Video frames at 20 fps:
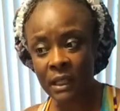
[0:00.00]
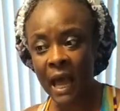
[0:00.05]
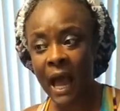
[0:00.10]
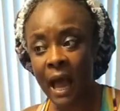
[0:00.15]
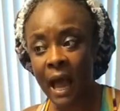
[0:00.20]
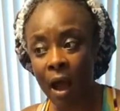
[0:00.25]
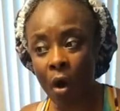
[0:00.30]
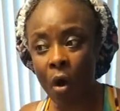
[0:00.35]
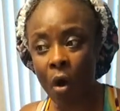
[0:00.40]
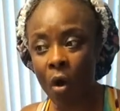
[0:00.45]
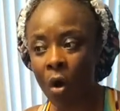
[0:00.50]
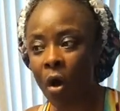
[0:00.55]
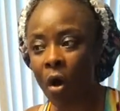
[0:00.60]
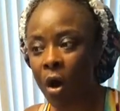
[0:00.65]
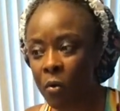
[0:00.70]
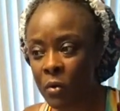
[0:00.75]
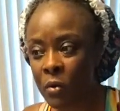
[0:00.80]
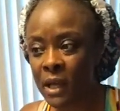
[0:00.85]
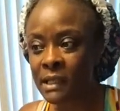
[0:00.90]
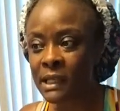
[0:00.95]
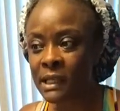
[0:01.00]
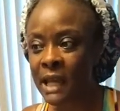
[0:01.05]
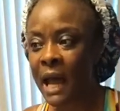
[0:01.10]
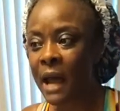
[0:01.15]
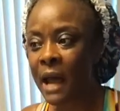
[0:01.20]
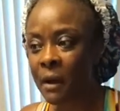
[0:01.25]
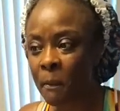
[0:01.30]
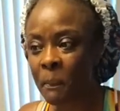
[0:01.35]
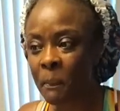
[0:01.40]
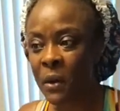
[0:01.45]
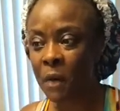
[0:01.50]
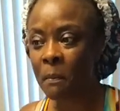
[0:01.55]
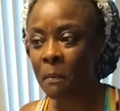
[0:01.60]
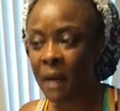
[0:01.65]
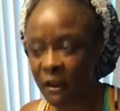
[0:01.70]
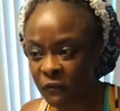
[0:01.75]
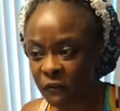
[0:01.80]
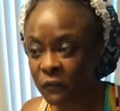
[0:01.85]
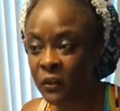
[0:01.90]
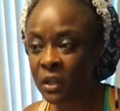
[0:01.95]
I always got to put
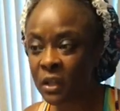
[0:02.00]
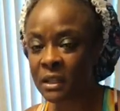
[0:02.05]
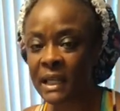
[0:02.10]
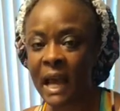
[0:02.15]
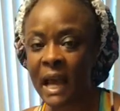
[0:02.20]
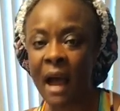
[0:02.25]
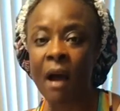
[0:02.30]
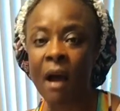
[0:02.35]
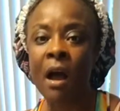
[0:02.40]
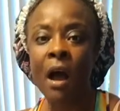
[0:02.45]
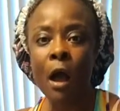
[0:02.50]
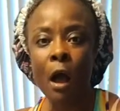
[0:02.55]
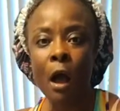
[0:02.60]
my foot down.